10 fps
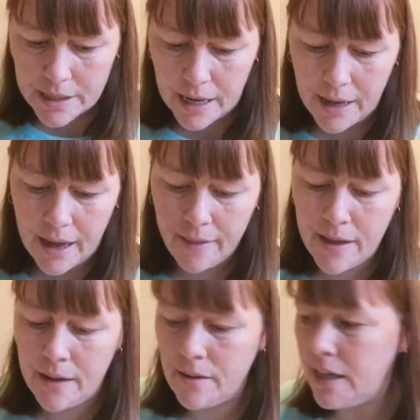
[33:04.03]
see.
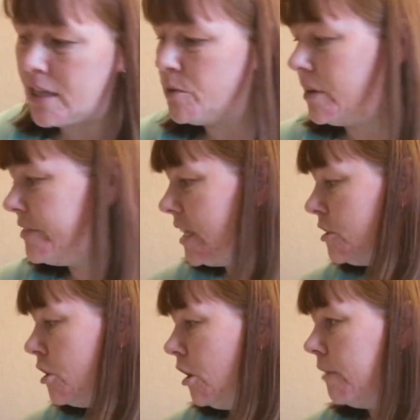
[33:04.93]
And then the last one I've set
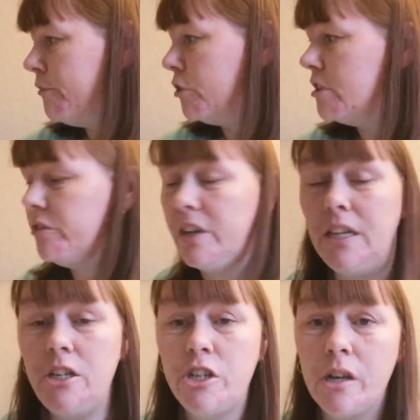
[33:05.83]
a target for is
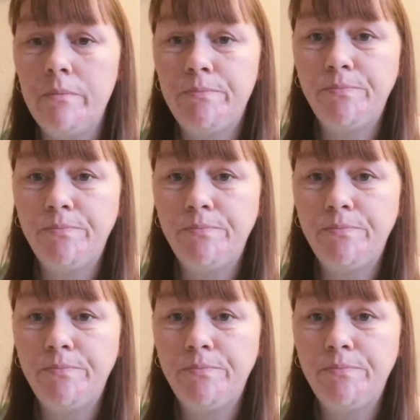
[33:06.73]
Felicia.